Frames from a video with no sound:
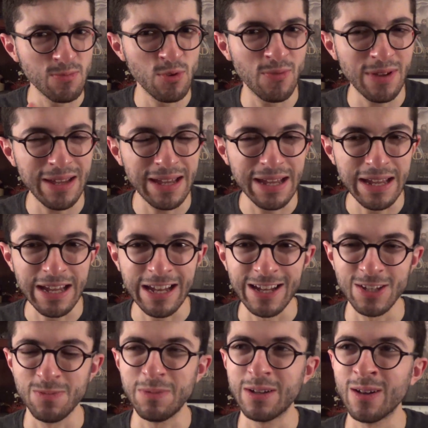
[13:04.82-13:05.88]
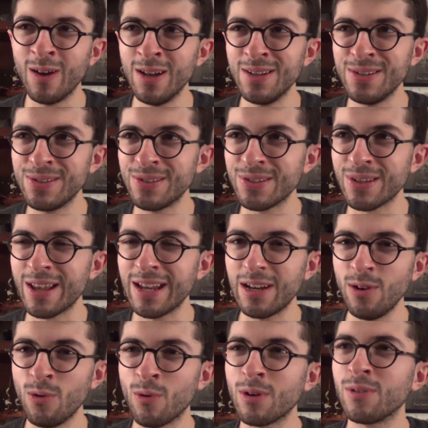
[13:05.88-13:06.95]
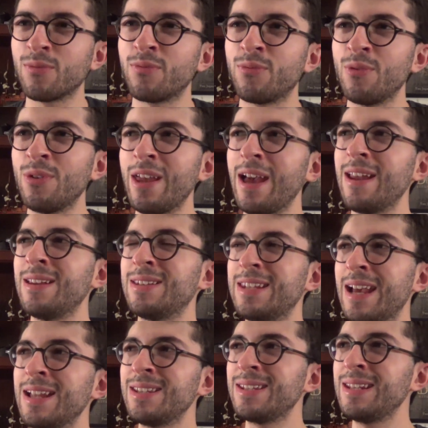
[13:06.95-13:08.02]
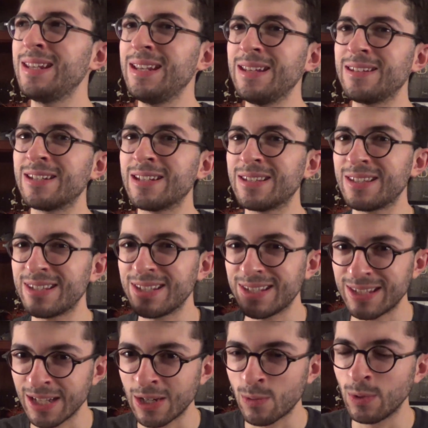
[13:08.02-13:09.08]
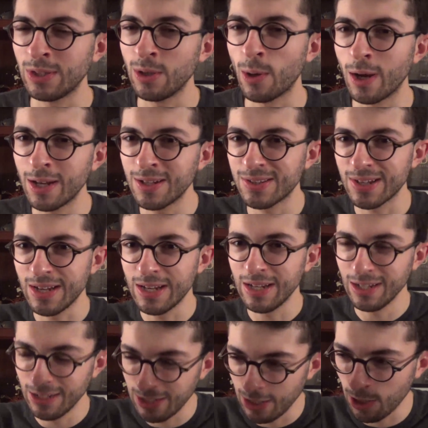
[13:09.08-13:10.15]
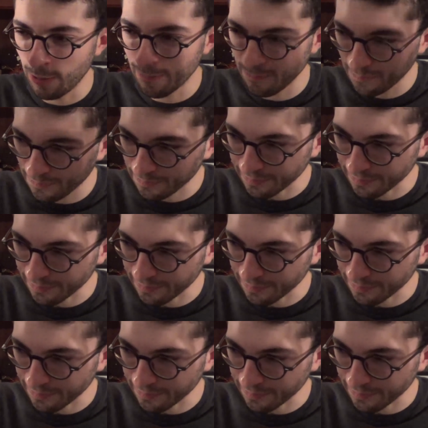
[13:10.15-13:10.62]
movie, is because, like, in order for that intensity to stick with the audience, you know,